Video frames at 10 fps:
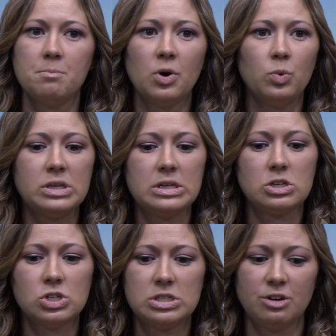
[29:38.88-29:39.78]
but we
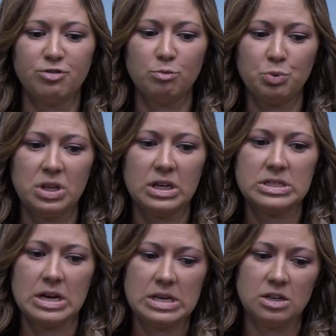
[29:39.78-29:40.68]
teach different breathing
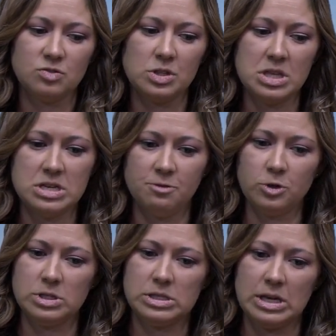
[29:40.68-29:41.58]
techniques for the
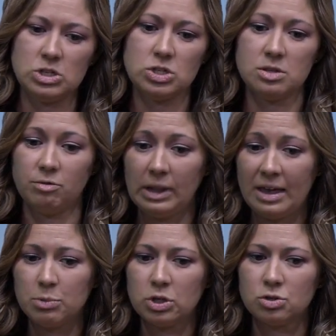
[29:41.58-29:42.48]
different stages of
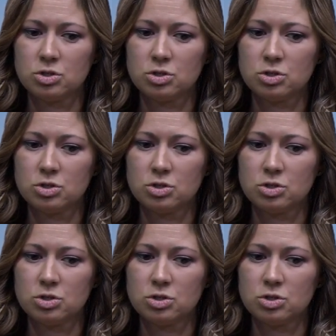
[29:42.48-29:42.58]
labor